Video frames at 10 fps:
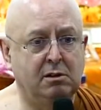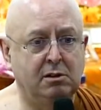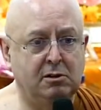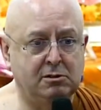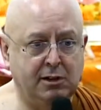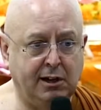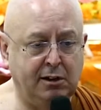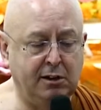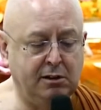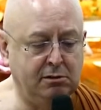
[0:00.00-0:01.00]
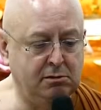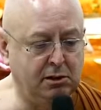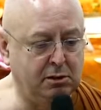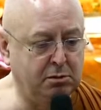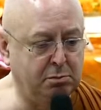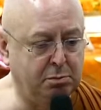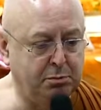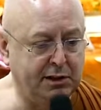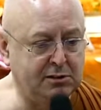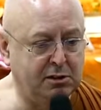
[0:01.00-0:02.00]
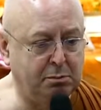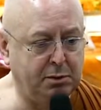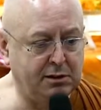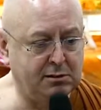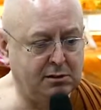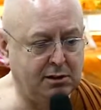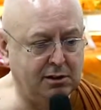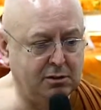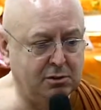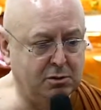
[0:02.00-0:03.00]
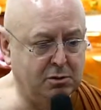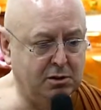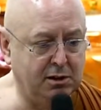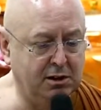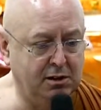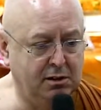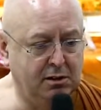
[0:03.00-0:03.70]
You're standing, next to the bedside talking,